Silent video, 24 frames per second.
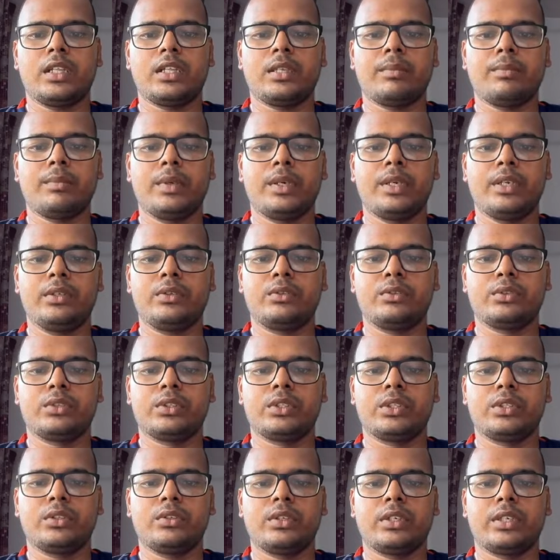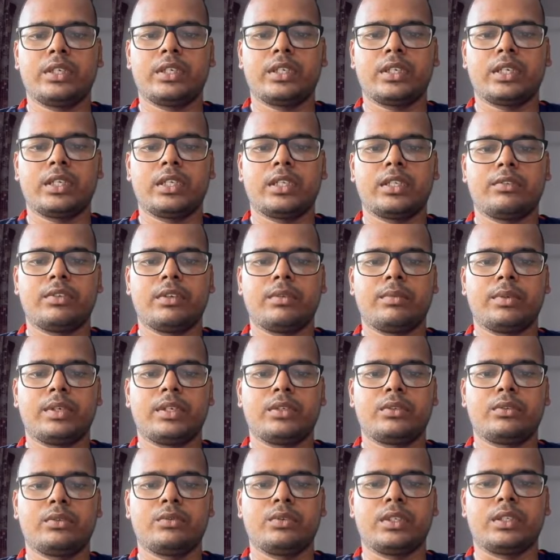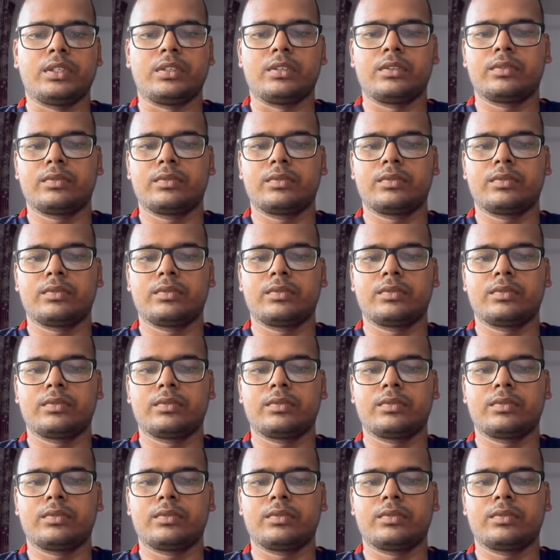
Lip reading: male to 0 and all the female to 1,